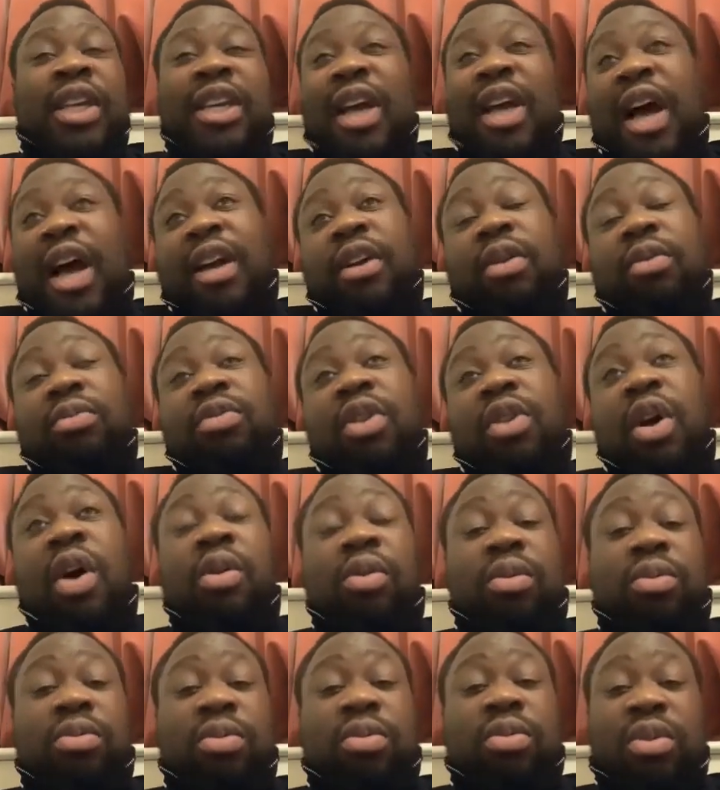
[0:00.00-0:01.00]
I don't
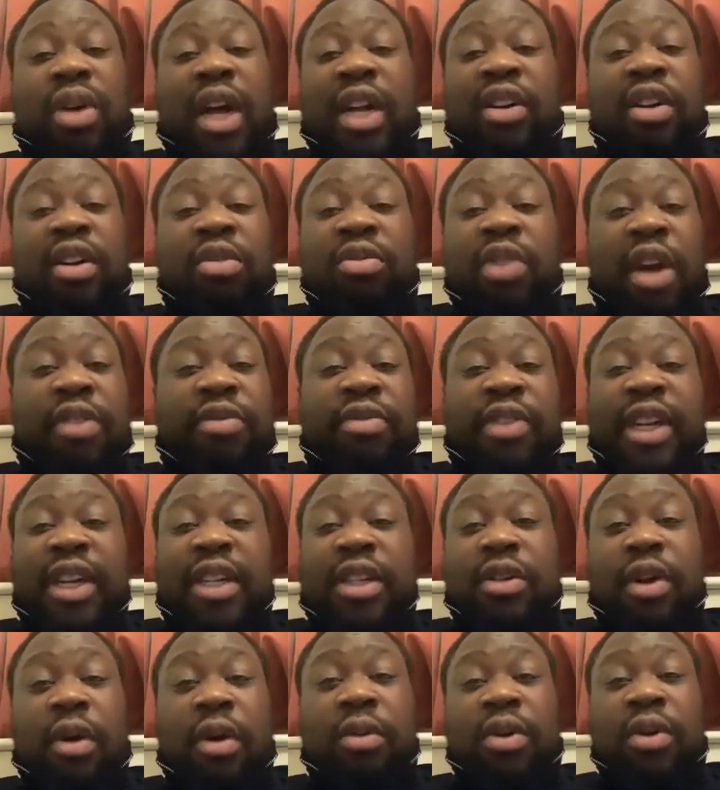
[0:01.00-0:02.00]
know. I really
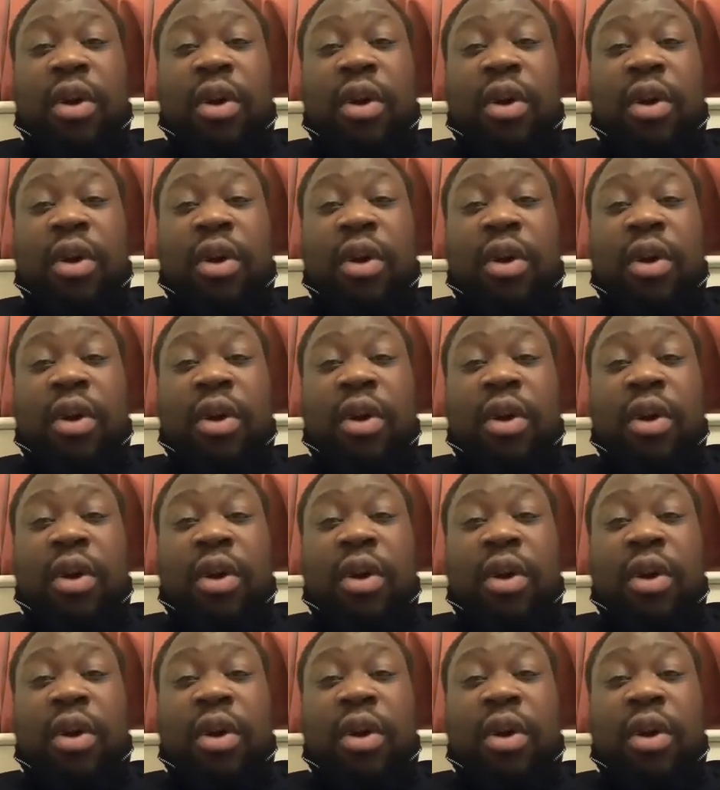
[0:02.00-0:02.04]
don't